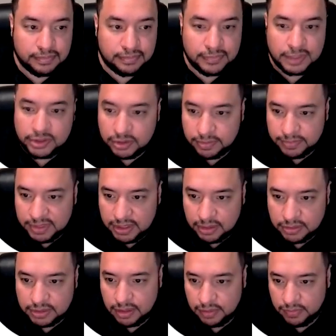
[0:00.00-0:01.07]
There's something
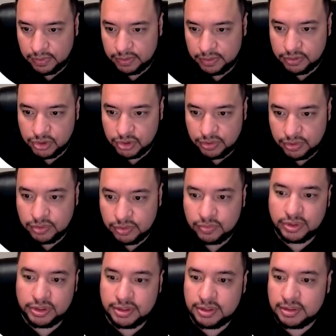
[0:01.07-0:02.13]
else that I wanted to show you,
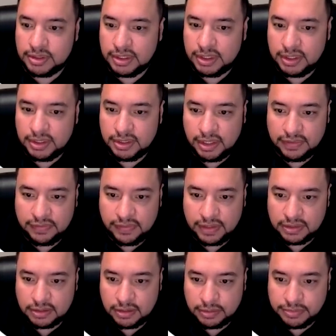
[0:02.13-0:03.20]
which is the
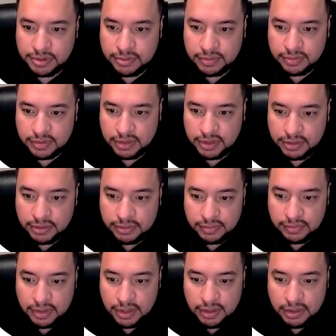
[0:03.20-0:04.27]
advanced options over here.
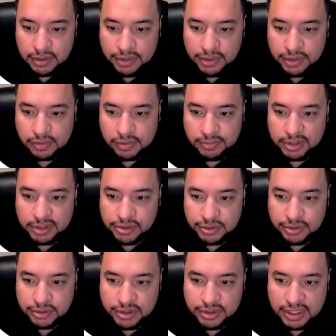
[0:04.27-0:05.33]
You want to make sure
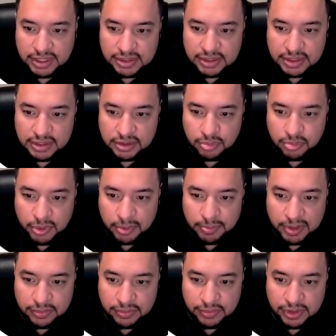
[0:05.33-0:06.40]
you change this to
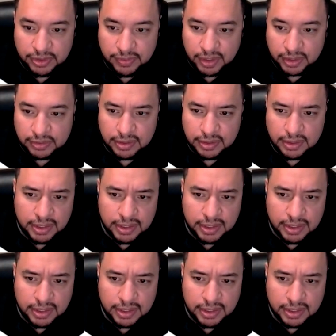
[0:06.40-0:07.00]
permanent redirect.